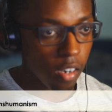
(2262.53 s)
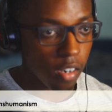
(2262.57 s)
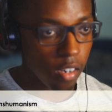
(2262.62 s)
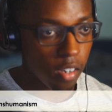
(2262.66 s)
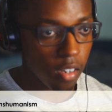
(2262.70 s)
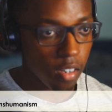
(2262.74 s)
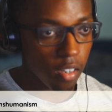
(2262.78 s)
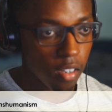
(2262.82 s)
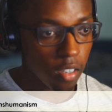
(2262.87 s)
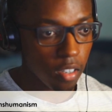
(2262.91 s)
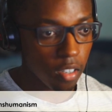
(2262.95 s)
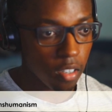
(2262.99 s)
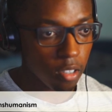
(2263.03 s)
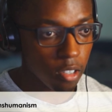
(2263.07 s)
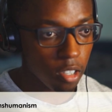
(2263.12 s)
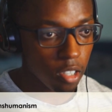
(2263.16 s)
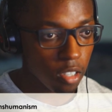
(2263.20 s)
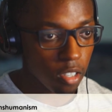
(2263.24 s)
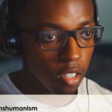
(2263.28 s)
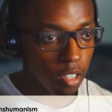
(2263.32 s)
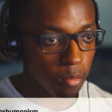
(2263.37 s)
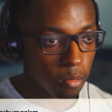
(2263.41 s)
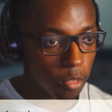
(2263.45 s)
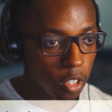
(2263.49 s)
Looking
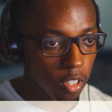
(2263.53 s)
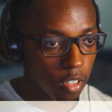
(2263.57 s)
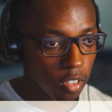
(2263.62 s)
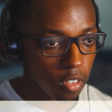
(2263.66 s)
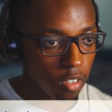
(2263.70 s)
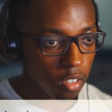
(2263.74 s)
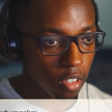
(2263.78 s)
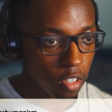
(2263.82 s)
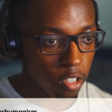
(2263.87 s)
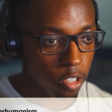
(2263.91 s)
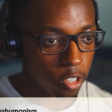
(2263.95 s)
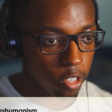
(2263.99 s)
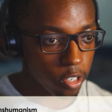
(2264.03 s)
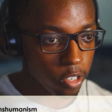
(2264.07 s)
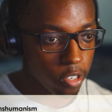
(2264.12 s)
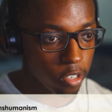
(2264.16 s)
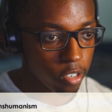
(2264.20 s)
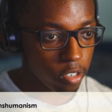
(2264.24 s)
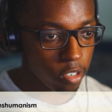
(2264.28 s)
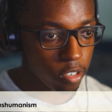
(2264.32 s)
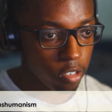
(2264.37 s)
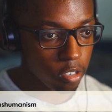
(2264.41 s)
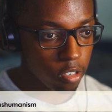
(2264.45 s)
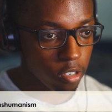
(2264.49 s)
here.
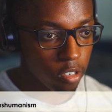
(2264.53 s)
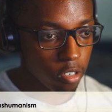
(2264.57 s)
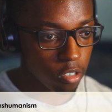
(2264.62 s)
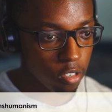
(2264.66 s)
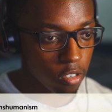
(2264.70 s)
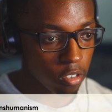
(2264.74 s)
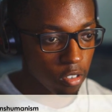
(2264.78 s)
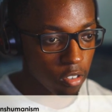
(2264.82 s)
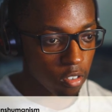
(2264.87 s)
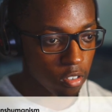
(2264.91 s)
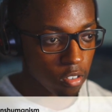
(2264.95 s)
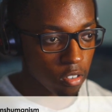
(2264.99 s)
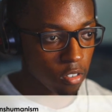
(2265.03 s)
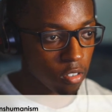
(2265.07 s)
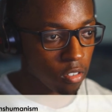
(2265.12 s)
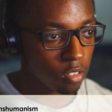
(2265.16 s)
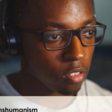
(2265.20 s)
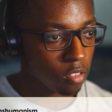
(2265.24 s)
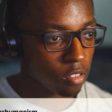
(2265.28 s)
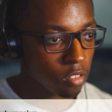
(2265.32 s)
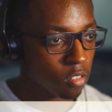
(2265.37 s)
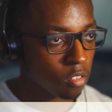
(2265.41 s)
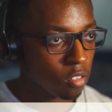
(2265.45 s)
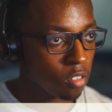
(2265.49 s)

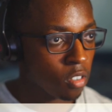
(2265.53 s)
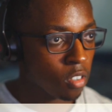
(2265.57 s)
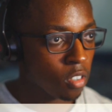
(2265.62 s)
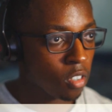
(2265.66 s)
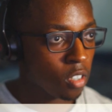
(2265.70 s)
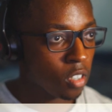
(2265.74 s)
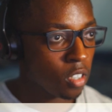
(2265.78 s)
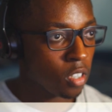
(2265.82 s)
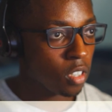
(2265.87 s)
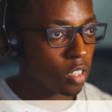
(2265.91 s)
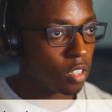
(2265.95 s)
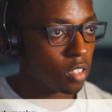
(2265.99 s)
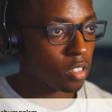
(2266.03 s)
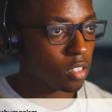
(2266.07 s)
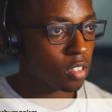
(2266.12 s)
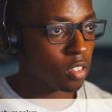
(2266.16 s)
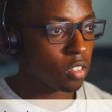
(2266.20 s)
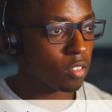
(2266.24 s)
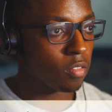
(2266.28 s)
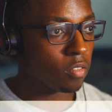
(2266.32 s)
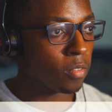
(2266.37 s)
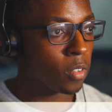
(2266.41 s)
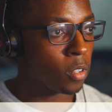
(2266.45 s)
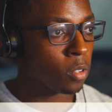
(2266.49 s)
Is this in focus?
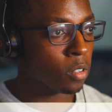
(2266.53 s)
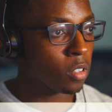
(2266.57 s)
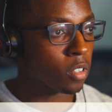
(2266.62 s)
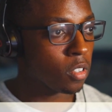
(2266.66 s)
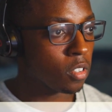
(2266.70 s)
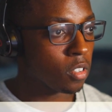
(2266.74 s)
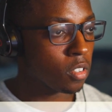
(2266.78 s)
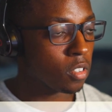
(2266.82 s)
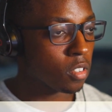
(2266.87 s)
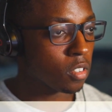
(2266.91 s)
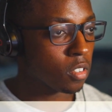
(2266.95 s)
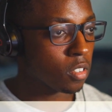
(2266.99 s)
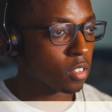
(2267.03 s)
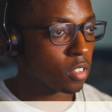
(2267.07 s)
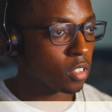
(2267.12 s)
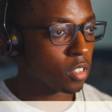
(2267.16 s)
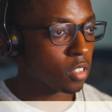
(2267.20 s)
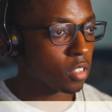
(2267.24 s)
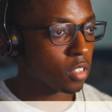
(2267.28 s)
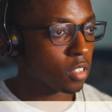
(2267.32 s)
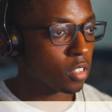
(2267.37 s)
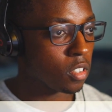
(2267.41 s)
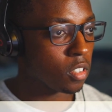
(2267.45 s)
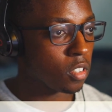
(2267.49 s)
This is
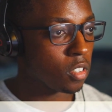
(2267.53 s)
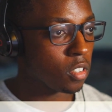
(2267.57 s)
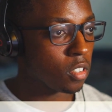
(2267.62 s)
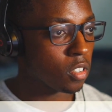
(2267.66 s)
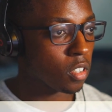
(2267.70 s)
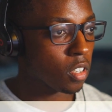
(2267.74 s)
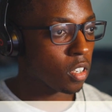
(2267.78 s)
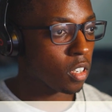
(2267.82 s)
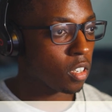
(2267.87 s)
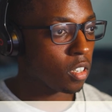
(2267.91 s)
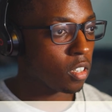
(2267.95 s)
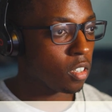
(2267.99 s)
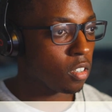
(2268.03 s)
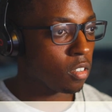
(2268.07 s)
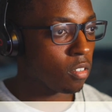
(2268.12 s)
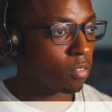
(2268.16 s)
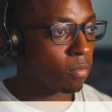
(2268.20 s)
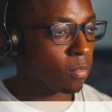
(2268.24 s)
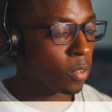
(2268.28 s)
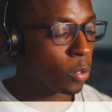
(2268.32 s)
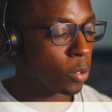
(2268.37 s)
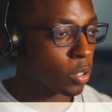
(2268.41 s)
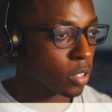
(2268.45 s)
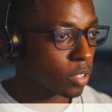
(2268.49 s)
in focus. This is in
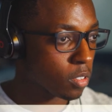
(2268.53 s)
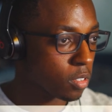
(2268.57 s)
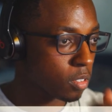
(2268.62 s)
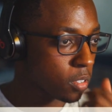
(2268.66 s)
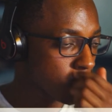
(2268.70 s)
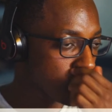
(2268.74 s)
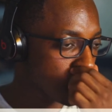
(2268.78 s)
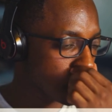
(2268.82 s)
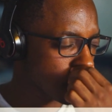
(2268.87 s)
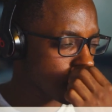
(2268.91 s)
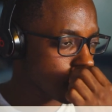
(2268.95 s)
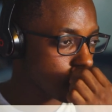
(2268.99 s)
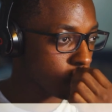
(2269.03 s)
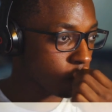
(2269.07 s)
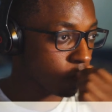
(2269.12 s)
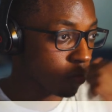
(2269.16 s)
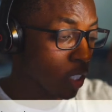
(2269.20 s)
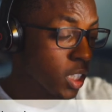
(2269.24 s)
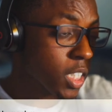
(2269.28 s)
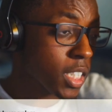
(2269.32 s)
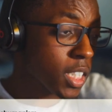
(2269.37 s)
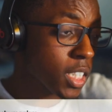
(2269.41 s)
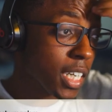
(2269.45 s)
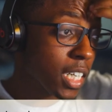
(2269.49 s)
really nice focus.
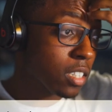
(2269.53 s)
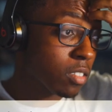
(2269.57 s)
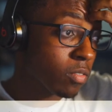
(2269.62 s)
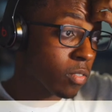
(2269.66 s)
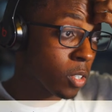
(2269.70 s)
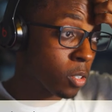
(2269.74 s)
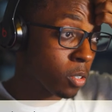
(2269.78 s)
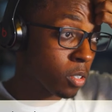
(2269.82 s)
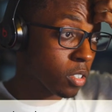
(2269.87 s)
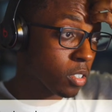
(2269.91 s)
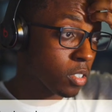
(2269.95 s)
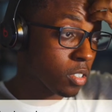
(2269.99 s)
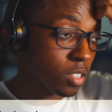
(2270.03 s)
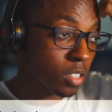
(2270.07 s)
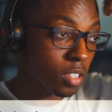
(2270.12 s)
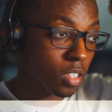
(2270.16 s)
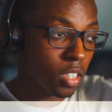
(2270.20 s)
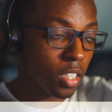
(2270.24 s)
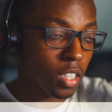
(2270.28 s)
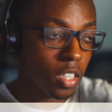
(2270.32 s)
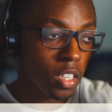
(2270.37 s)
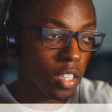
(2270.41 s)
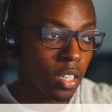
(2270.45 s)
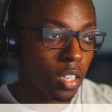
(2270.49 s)
This is
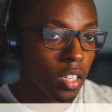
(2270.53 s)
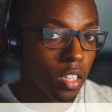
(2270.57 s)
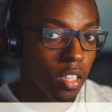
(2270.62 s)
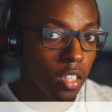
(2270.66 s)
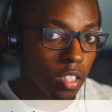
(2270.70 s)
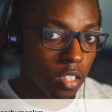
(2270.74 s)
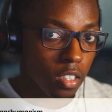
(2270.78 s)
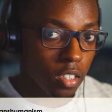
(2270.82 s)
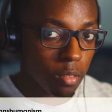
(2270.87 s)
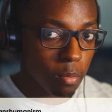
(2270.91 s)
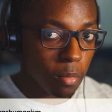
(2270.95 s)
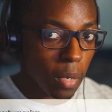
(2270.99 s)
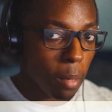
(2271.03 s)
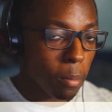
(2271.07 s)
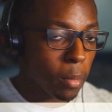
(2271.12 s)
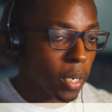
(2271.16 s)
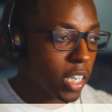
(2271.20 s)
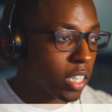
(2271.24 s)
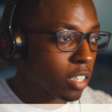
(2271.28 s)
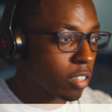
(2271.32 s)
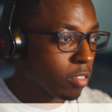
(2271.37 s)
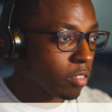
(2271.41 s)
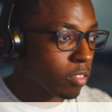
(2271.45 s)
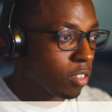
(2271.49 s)
my microphone right
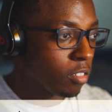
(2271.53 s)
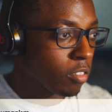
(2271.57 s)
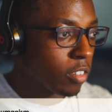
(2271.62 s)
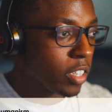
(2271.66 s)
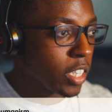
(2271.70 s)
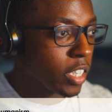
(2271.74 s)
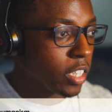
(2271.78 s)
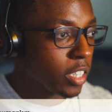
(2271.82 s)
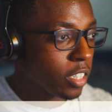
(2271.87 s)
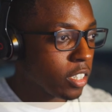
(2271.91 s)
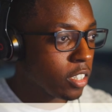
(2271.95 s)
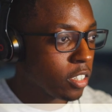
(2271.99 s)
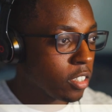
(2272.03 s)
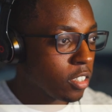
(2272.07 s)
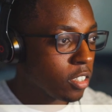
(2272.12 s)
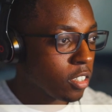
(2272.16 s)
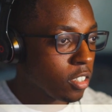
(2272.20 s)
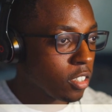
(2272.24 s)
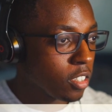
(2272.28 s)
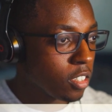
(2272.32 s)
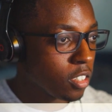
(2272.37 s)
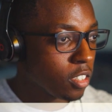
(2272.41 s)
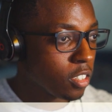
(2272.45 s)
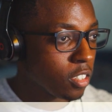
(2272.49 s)
here. So you can kind of
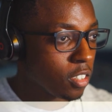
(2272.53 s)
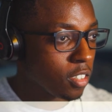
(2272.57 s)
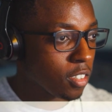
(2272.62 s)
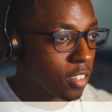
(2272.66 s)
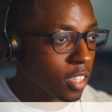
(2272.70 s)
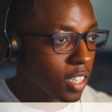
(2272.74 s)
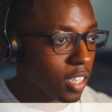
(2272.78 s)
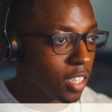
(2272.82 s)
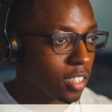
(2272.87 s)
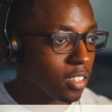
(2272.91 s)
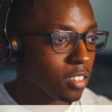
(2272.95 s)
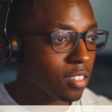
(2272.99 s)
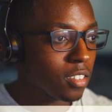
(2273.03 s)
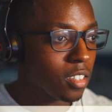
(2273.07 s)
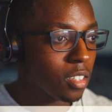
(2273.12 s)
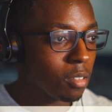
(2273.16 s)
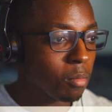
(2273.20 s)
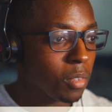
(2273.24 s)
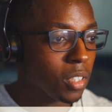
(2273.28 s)
see me tapping it.